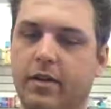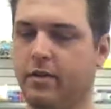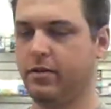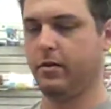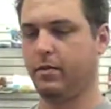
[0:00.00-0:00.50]

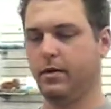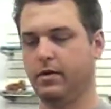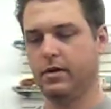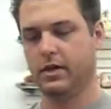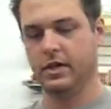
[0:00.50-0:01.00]
BGO.
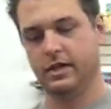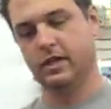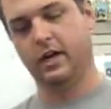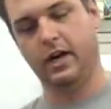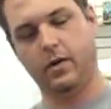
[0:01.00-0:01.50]

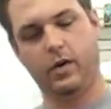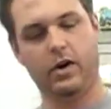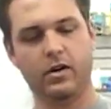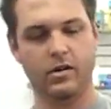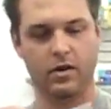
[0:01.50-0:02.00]
All right,
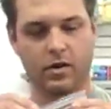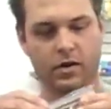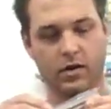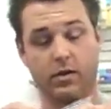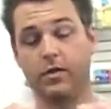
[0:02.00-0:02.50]
well,
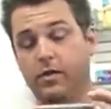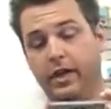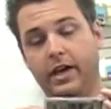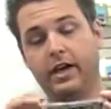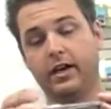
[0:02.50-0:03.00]

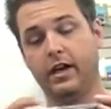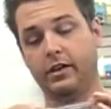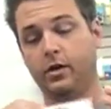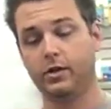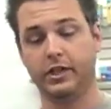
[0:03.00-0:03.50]
Nick,
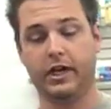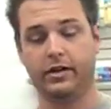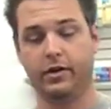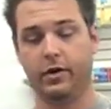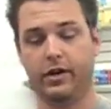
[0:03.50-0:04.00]
told you not to
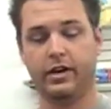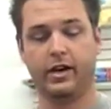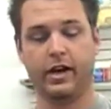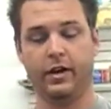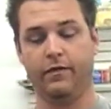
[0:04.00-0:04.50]
do it.
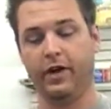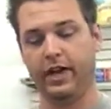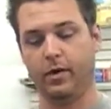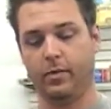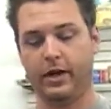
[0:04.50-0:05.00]
I had to fight
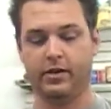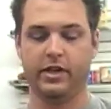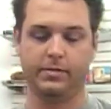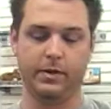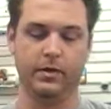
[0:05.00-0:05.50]
you on my
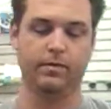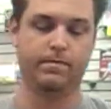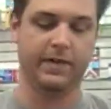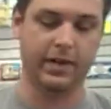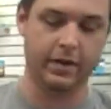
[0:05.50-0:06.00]
address, but you
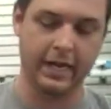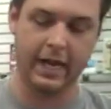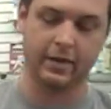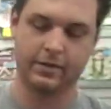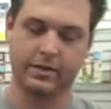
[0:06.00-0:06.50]
figured it
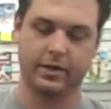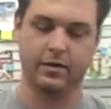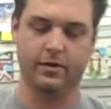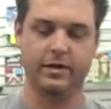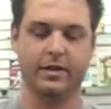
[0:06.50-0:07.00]
out, so